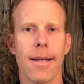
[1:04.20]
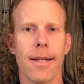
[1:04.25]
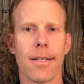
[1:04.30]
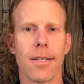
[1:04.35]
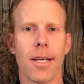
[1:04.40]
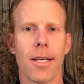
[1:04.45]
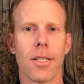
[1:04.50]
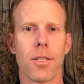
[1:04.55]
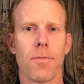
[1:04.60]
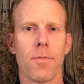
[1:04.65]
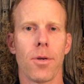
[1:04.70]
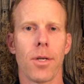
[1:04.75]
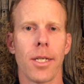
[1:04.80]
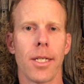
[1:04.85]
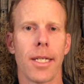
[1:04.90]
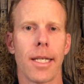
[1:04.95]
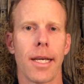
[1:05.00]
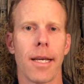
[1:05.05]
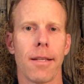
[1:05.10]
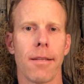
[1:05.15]
as I was
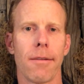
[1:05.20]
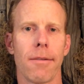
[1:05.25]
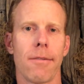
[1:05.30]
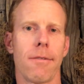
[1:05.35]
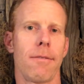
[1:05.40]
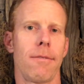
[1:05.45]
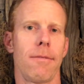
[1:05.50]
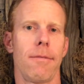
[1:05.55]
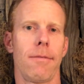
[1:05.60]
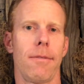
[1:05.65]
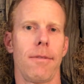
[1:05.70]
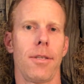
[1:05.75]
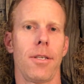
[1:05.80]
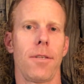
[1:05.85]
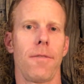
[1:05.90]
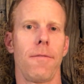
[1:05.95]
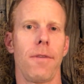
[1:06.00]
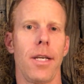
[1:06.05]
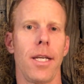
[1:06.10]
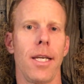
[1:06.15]
putting together
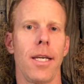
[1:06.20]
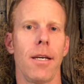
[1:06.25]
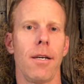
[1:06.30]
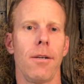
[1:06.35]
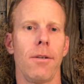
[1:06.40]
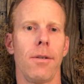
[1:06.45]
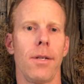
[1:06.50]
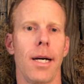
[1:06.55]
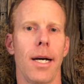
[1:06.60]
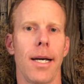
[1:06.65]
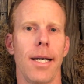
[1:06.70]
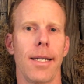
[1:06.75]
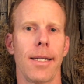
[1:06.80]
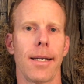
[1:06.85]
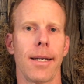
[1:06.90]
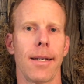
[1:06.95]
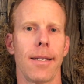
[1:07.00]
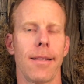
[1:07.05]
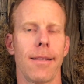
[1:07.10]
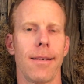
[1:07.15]
this video, I
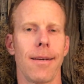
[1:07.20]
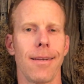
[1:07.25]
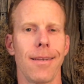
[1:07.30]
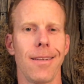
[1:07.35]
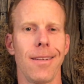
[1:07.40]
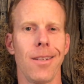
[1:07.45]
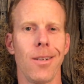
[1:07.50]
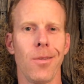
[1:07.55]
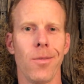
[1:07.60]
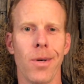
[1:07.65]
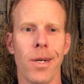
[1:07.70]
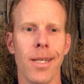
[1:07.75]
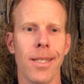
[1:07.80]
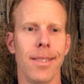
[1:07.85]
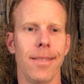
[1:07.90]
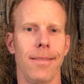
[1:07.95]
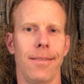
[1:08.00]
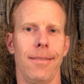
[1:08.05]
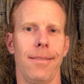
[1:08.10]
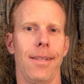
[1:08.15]
kind of thought, you know
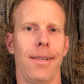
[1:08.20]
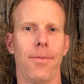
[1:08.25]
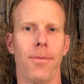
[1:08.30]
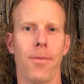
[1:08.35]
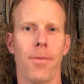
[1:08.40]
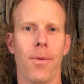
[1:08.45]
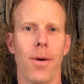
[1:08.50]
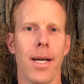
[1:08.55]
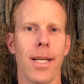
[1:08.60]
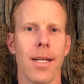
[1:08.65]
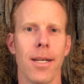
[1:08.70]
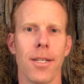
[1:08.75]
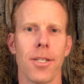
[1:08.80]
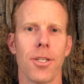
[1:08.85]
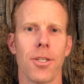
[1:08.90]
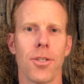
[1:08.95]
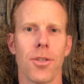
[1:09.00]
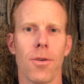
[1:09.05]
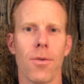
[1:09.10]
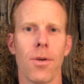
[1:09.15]
what? Why not
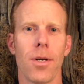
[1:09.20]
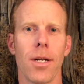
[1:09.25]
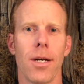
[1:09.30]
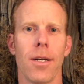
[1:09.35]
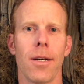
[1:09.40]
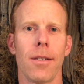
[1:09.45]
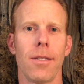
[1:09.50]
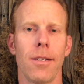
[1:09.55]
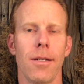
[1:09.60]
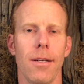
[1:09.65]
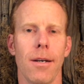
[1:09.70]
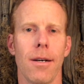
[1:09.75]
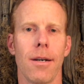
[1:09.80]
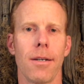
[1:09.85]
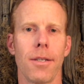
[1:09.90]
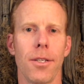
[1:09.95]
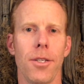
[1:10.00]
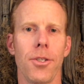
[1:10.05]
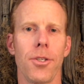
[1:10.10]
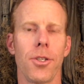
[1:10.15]
just throw it on
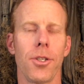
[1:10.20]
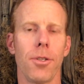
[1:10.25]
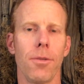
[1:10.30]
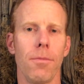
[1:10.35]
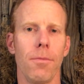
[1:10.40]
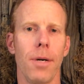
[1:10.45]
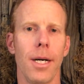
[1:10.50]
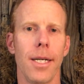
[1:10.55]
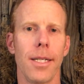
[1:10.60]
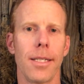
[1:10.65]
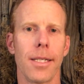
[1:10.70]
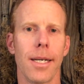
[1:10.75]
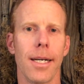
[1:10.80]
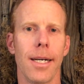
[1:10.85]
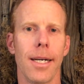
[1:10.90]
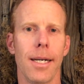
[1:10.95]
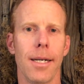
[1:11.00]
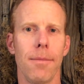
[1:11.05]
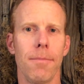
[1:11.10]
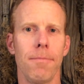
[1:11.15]
YouTube? But
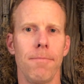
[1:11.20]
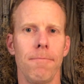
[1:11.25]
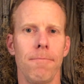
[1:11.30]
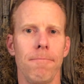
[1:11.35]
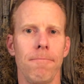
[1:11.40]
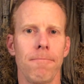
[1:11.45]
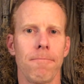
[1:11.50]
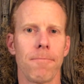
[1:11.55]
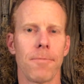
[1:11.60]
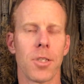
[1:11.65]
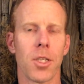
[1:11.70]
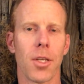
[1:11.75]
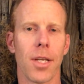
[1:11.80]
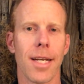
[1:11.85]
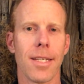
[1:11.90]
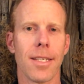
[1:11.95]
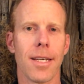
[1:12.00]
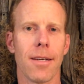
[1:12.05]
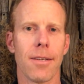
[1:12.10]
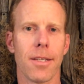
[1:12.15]
so
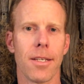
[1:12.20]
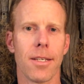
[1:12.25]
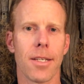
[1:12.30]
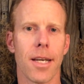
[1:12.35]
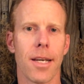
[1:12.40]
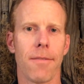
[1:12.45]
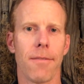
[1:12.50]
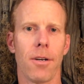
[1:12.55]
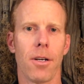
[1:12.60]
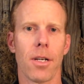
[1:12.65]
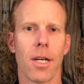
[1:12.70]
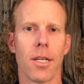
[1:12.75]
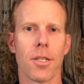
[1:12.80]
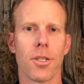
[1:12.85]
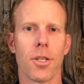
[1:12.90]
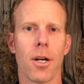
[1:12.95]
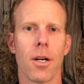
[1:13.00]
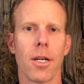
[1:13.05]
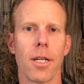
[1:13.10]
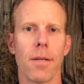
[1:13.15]
that's how this kind of all got
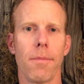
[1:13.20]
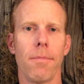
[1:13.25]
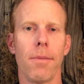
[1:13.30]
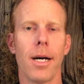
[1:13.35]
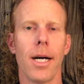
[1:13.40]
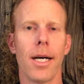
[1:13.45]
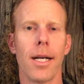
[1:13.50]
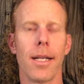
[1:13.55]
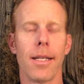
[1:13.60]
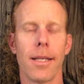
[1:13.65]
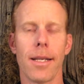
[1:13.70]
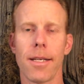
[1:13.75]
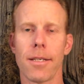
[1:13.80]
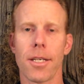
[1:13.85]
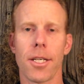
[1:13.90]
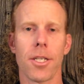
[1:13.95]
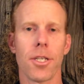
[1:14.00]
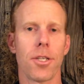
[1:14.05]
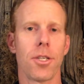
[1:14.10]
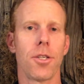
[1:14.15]
started. But
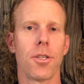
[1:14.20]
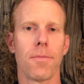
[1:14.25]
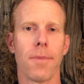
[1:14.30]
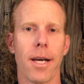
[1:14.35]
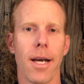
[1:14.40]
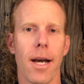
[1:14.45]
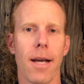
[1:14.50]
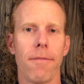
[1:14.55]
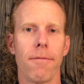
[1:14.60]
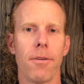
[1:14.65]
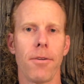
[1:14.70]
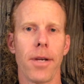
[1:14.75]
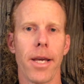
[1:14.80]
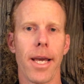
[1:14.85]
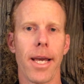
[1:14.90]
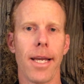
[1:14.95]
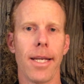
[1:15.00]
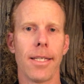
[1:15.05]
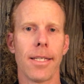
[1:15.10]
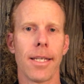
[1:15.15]
yes, I just used my iPhone
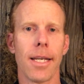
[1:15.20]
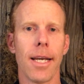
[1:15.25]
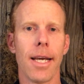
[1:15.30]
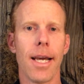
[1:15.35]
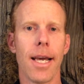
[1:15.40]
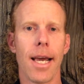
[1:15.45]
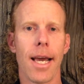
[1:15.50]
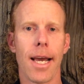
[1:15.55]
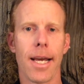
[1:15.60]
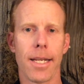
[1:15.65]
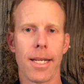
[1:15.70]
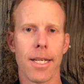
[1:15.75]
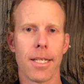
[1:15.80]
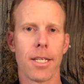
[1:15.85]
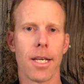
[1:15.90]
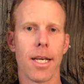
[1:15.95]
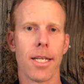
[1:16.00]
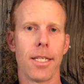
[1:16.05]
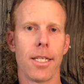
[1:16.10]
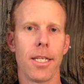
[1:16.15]
8, and
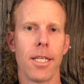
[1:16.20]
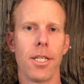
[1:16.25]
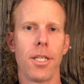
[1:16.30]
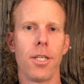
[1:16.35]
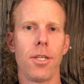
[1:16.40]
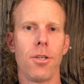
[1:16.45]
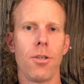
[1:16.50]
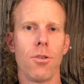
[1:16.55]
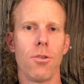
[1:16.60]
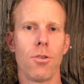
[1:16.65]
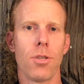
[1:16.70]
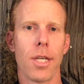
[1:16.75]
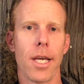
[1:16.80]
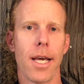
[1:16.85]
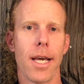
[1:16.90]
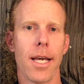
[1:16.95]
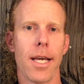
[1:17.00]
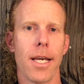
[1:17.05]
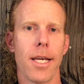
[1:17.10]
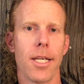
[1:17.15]
yes, I did use
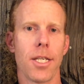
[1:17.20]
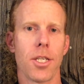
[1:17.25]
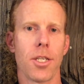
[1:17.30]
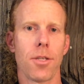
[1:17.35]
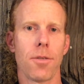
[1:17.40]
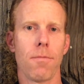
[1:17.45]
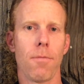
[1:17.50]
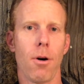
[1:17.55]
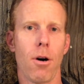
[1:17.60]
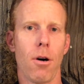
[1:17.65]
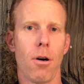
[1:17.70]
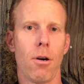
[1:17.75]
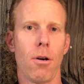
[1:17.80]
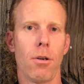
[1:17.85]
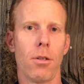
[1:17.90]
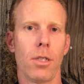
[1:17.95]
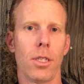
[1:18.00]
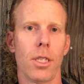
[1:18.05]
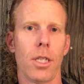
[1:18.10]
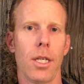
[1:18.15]
a
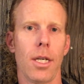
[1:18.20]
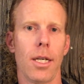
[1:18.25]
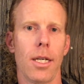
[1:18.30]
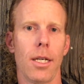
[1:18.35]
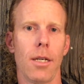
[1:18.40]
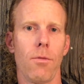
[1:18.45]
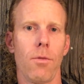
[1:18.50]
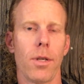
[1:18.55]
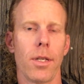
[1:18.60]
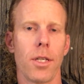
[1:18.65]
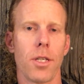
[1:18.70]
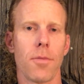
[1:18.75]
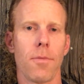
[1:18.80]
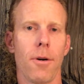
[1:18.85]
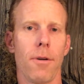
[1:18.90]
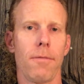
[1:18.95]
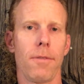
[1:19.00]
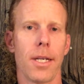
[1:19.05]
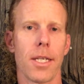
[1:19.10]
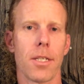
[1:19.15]
small, one of the
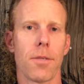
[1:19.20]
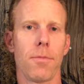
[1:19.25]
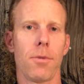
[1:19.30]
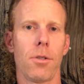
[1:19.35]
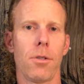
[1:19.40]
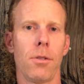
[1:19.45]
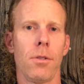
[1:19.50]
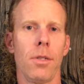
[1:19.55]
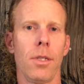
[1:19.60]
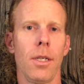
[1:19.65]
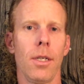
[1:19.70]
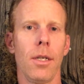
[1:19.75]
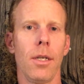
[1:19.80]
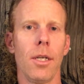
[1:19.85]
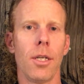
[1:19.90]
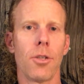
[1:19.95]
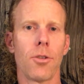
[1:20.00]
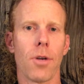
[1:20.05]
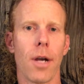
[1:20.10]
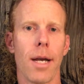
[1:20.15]
small flexible
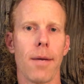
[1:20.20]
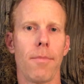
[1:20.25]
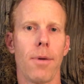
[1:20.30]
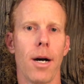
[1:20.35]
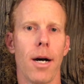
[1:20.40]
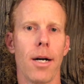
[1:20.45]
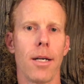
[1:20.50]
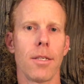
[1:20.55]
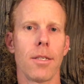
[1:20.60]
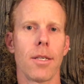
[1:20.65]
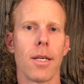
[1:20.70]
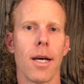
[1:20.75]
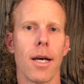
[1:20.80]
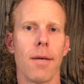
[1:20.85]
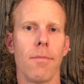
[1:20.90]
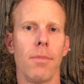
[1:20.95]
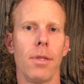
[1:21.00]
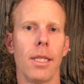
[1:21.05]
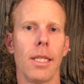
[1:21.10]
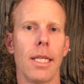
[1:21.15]
tripods.
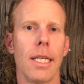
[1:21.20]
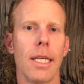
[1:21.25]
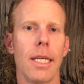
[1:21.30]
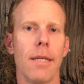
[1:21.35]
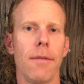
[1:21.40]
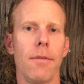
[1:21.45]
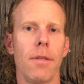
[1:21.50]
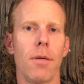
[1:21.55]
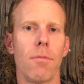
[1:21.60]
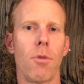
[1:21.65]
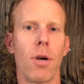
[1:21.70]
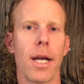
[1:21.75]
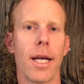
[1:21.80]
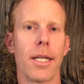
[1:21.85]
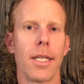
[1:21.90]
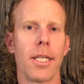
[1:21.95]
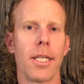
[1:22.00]
I believe the brand